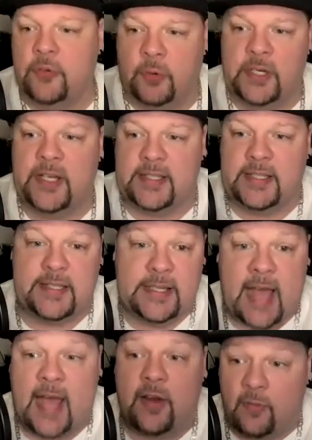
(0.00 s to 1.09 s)
We're going to get to see
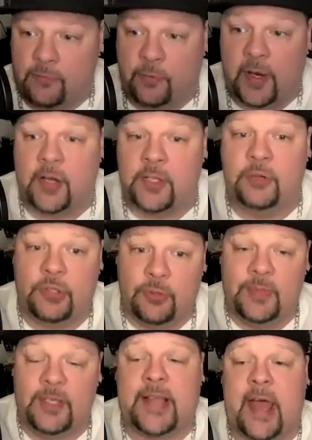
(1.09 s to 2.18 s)
that free on YouTube
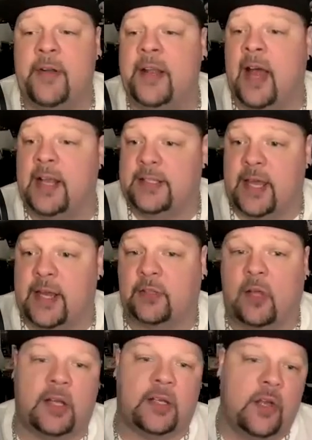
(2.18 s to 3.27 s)
this Saturday, guys, 10
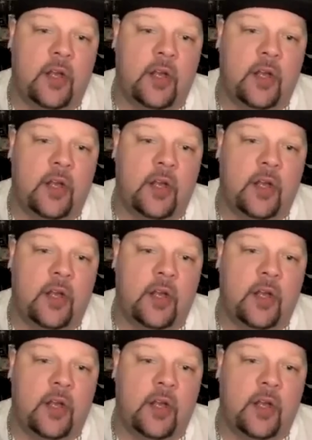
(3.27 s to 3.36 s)
o'clock.